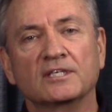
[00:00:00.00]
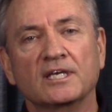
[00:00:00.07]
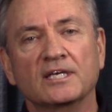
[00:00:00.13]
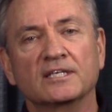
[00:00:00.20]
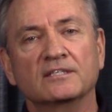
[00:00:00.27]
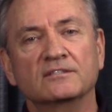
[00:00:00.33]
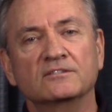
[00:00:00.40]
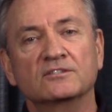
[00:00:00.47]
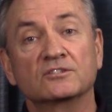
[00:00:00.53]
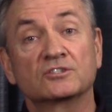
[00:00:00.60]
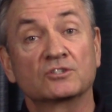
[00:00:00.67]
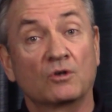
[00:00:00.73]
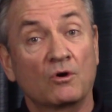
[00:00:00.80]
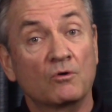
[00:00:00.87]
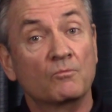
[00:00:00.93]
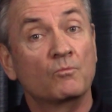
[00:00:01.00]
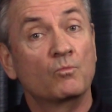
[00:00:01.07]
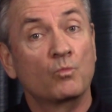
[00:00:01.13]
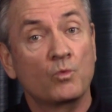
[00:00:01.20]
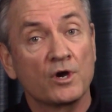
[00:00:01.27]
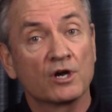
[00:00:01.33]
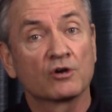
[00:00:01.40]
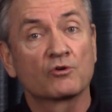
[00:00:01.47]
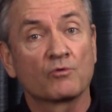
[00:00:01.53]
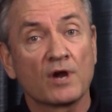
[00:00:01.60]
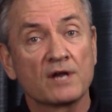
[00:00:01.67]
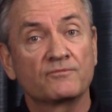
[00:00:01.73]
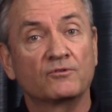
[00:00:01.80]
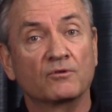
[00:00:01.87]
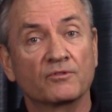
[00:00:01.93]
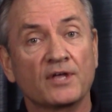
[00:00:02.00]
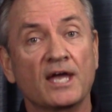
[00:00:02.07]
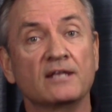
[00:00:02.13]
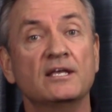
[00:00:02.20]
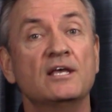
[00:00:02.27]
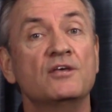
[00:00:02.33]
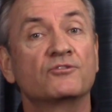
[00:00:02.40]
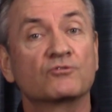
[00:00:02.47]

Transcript: And so we are grateful that